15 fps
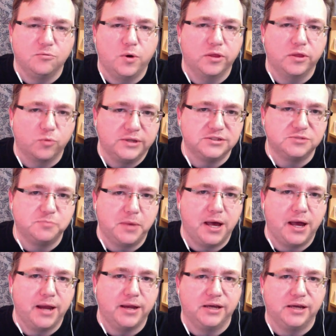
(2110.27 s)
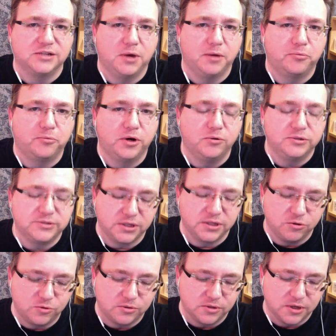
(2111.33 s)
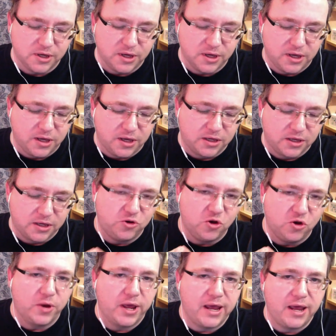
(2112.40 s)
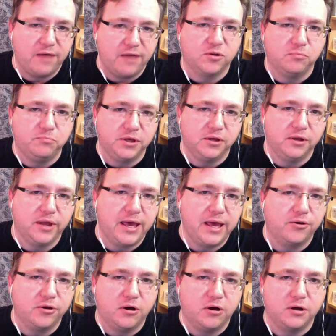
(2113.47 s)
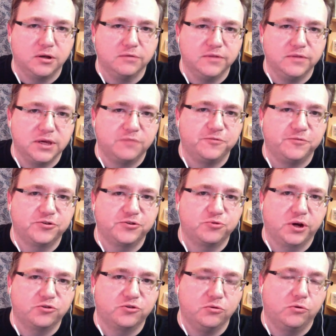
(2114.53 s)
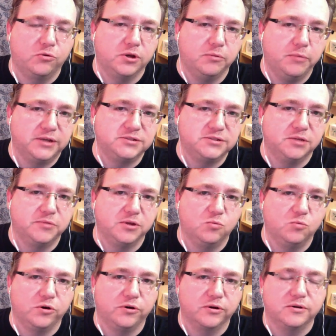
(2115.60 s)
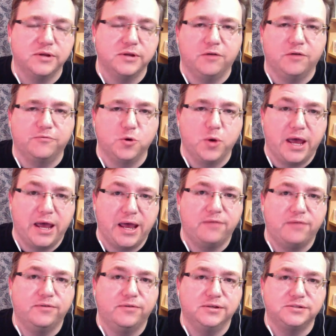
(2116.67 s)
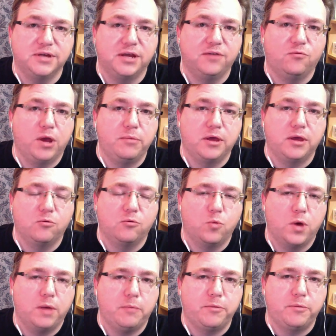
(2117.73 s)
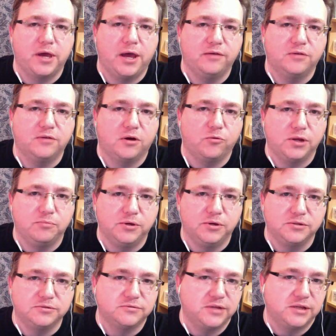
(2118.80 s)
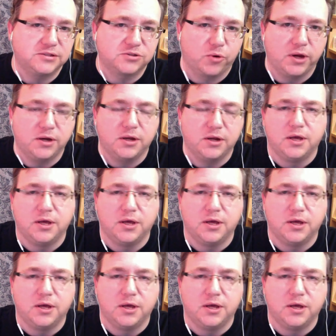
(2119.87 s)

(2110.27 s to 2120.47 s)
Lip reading: of the reasons behind XMod Pro is that you don't have to build out all of the infrastructure in order to make something work. Now, if you have a set of web APIs already built, that's great.